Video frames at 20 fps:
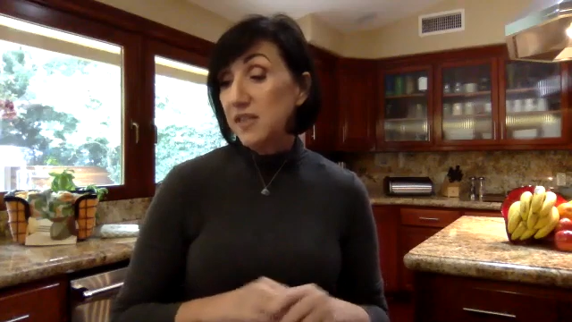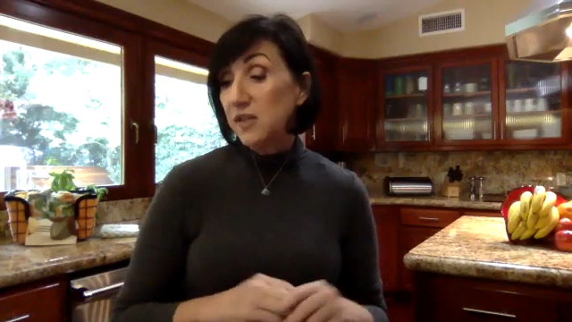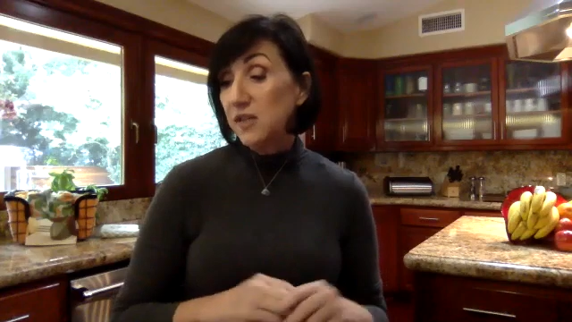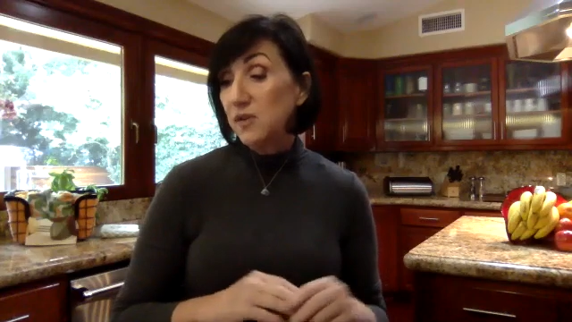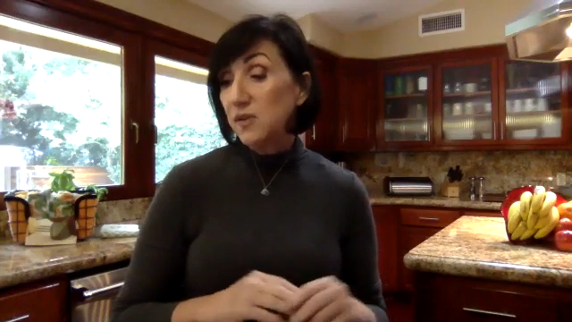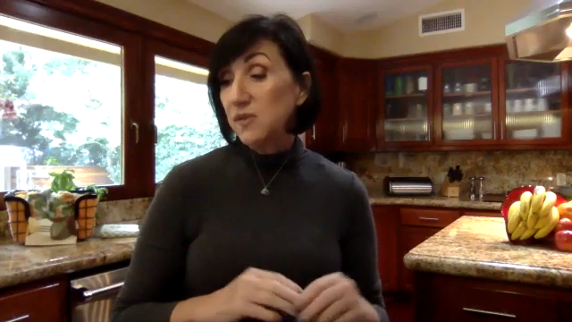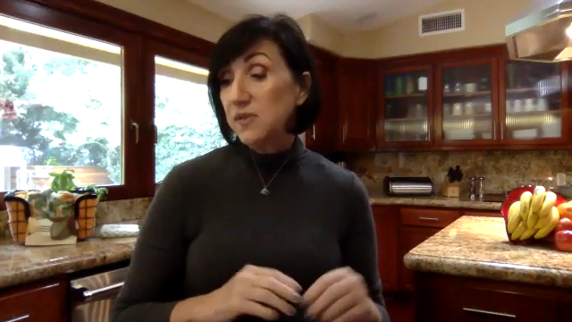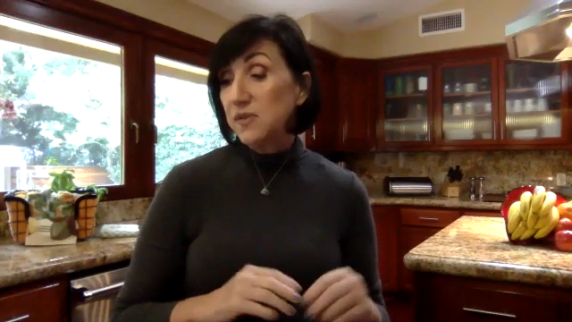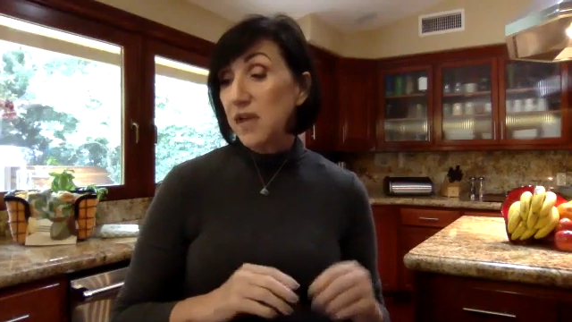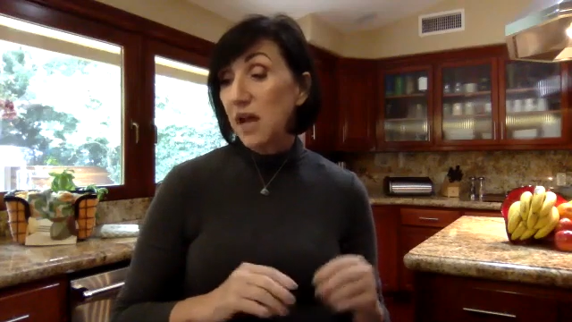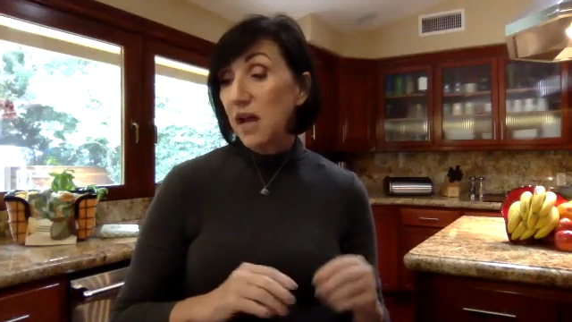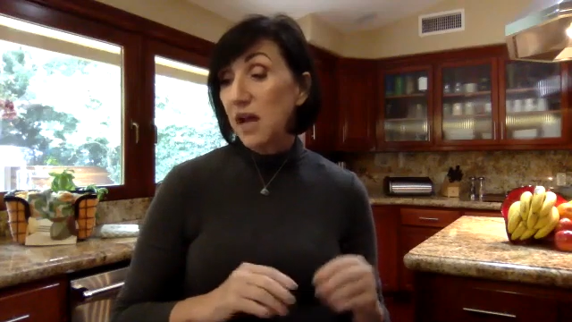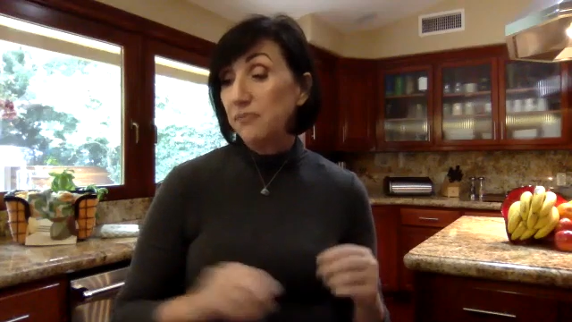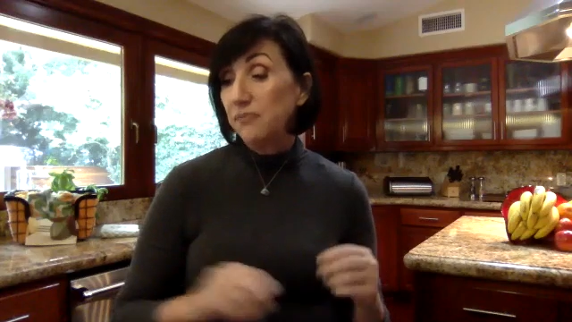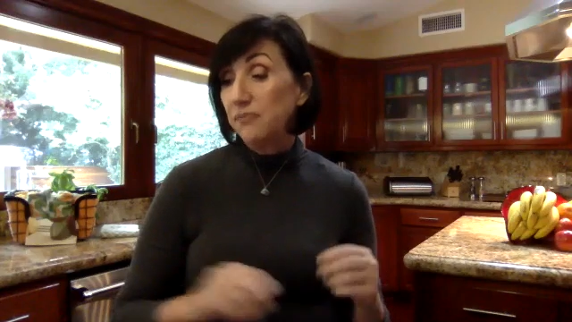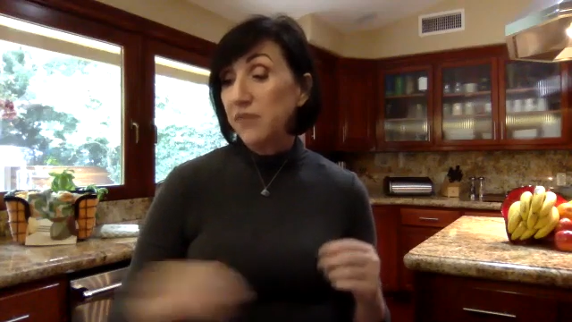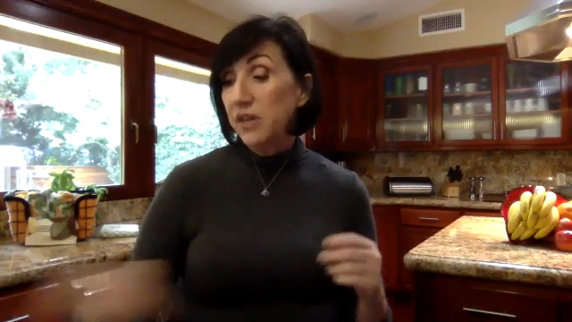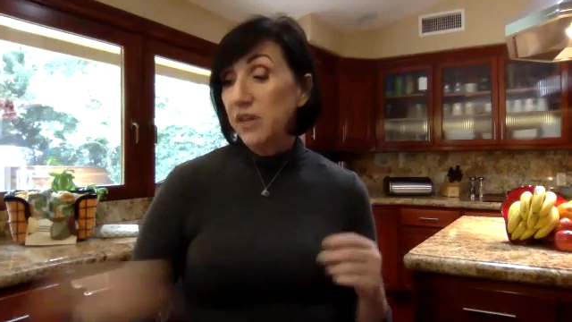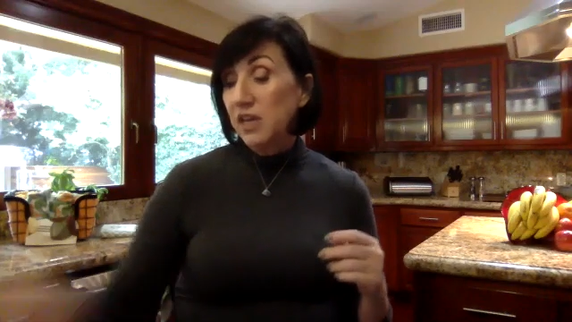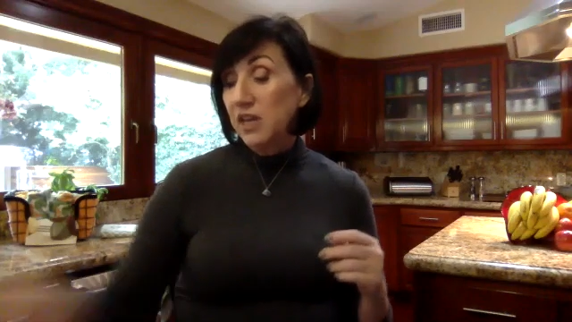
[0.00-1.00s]
use
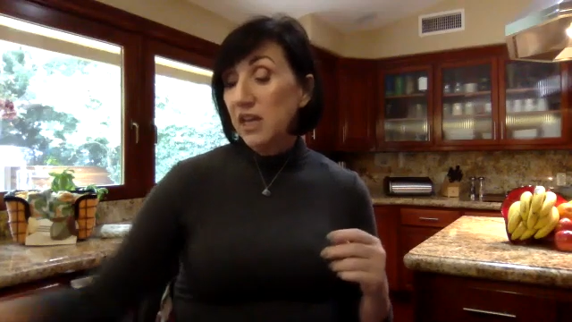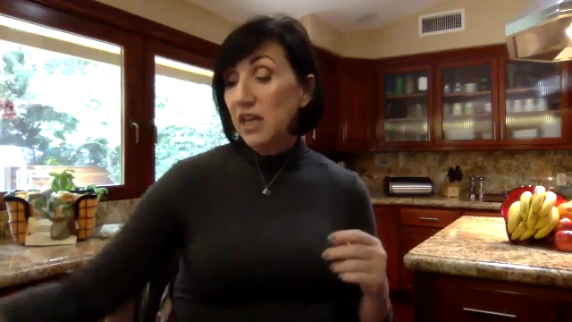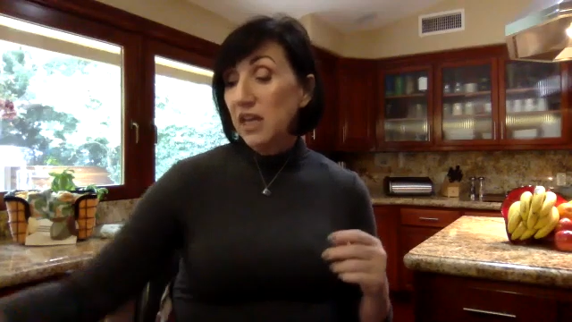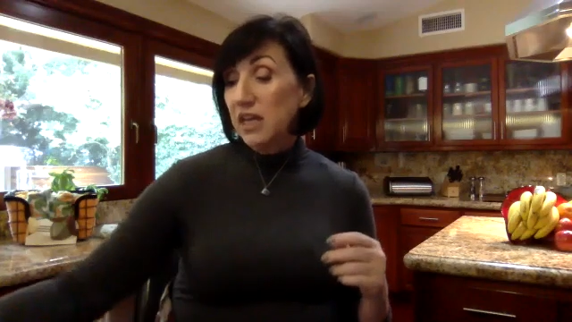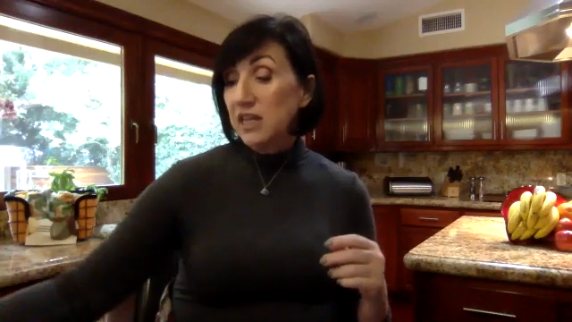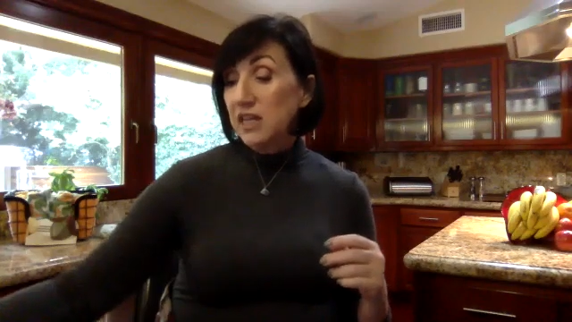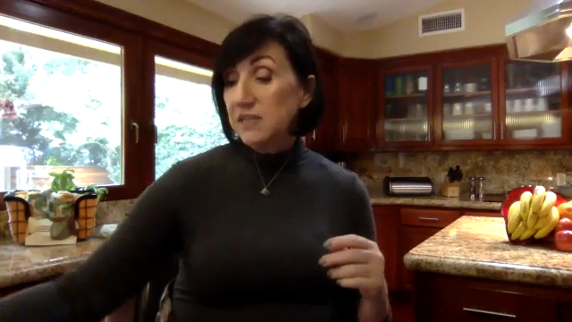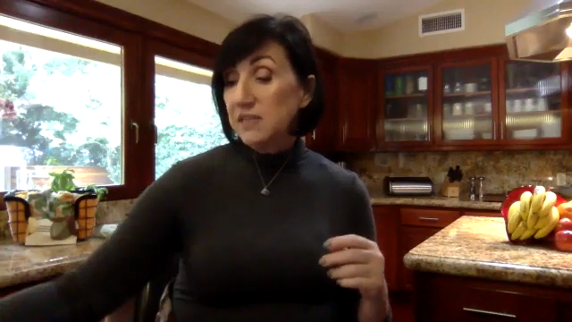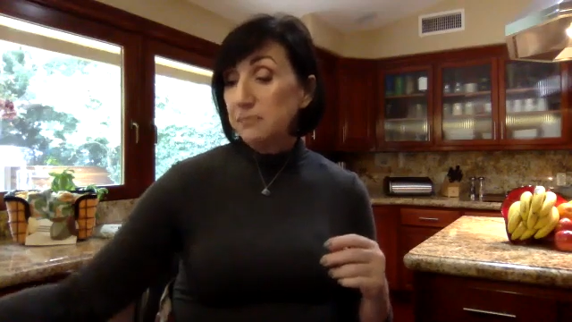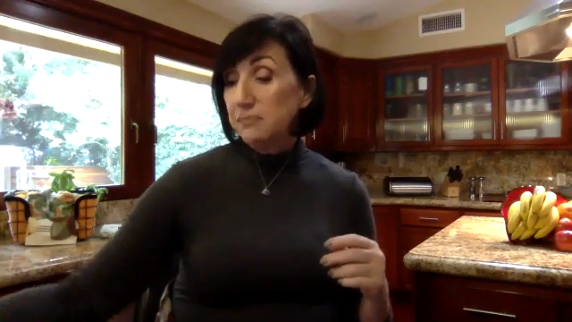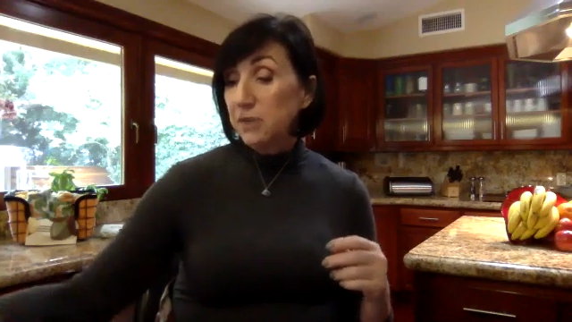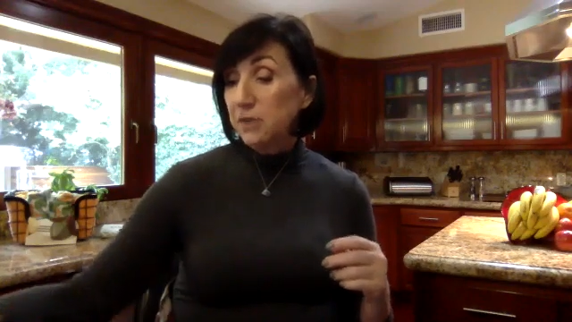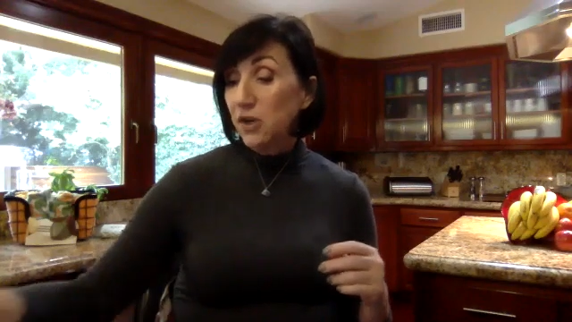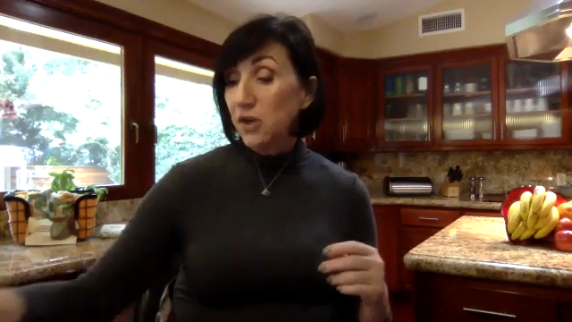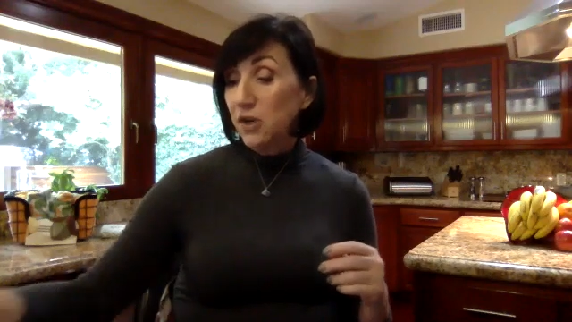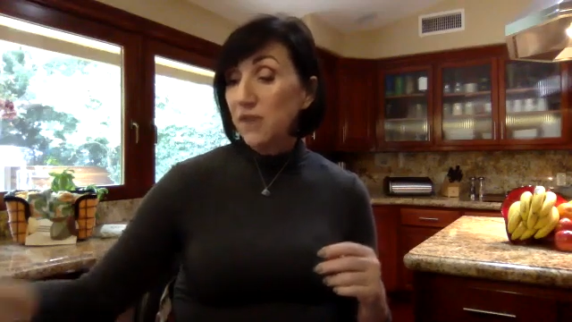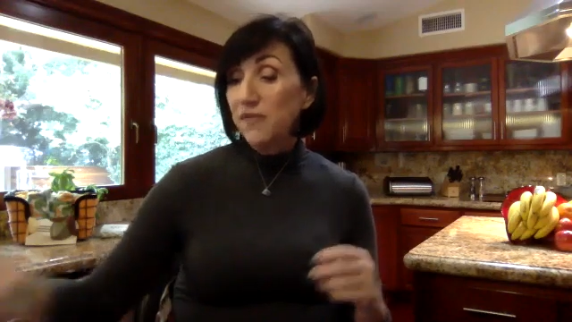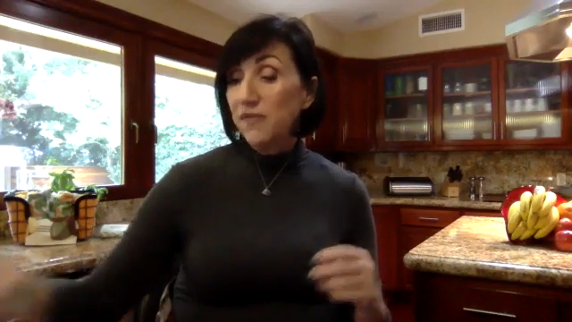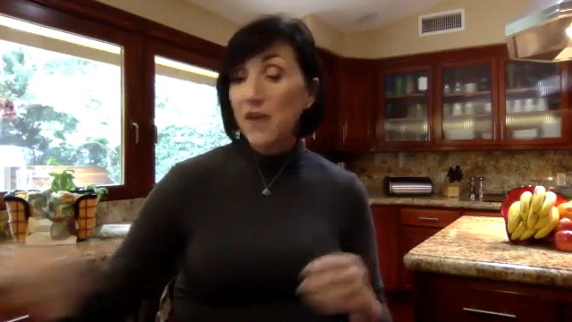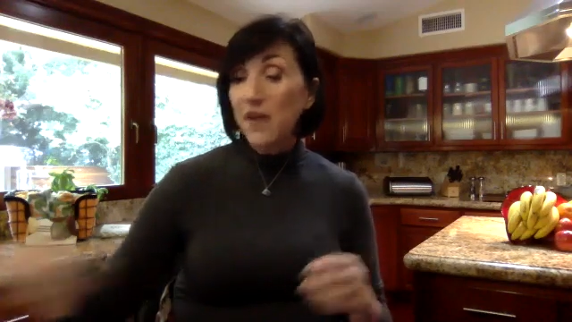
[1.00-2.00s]
is
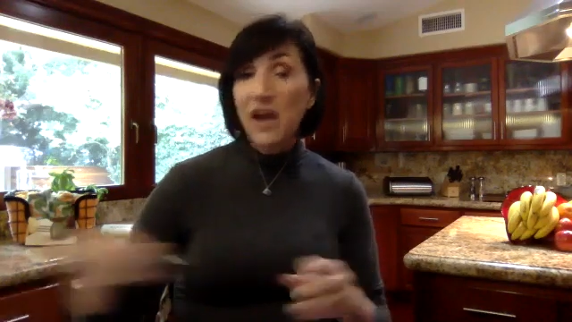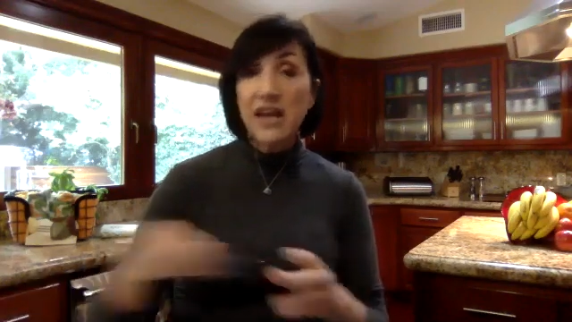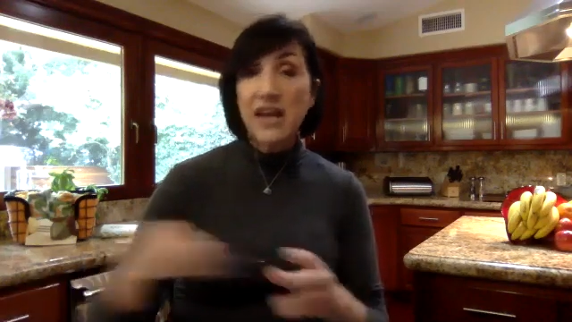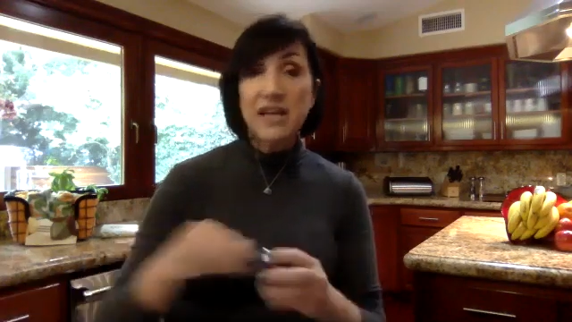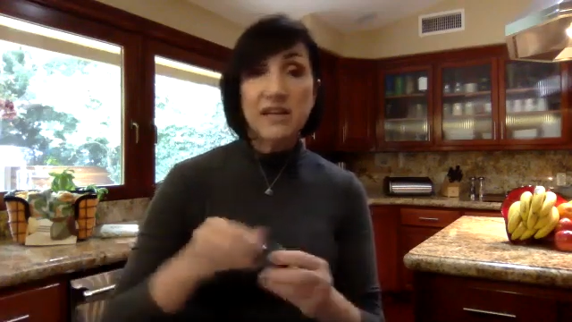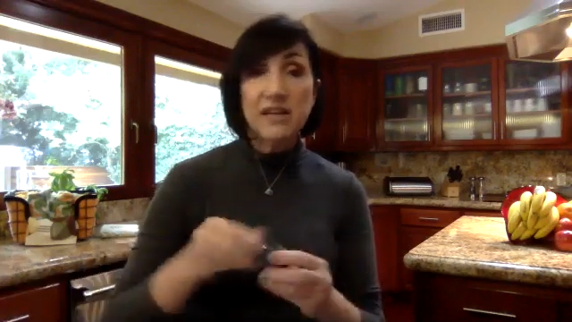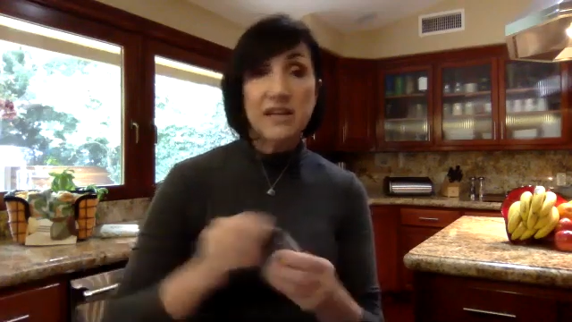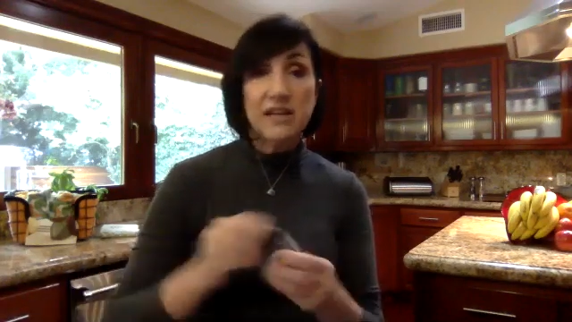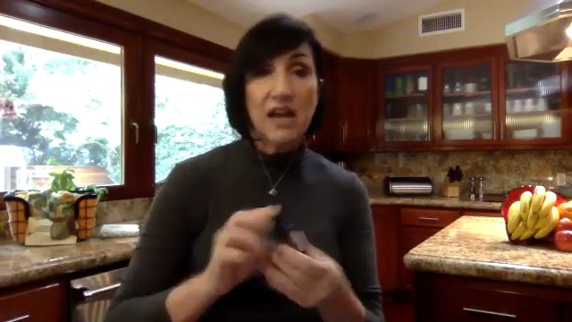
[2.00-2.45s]
Purify.